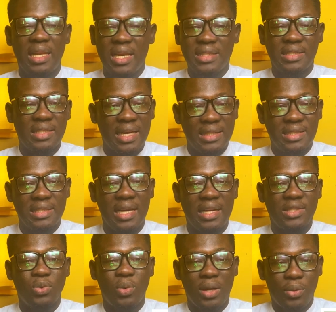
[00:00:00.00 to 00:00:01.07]
Let's get
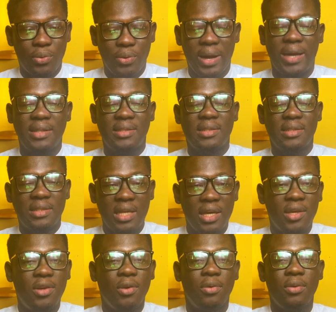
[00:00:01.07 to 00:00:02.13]
that one right.
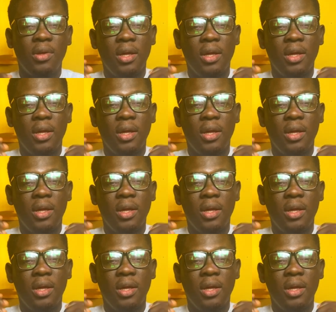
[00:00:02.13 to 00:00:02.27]
Thank you.